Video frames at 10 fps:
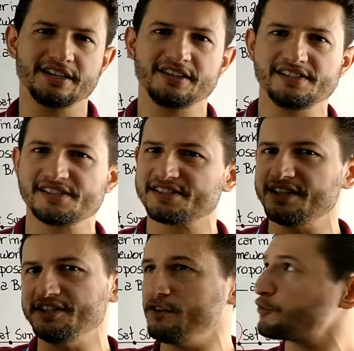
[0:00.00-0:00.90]
This is
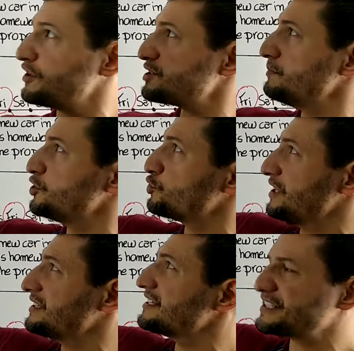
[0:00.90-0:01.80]
the difference
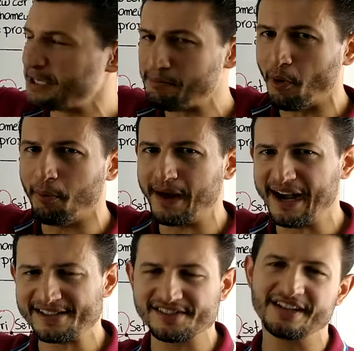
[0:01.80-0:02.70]
between the simple
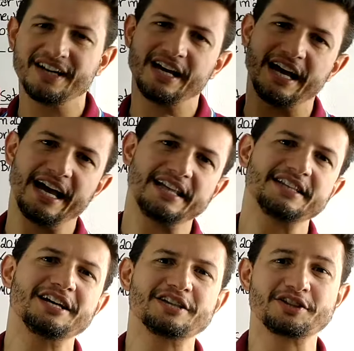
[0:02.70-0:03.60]
past
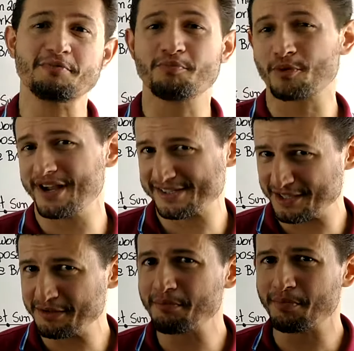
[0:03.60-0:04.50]
and the
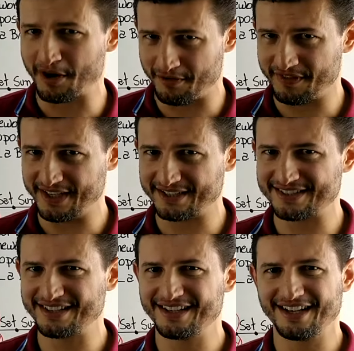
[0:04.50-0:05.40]
present perfect.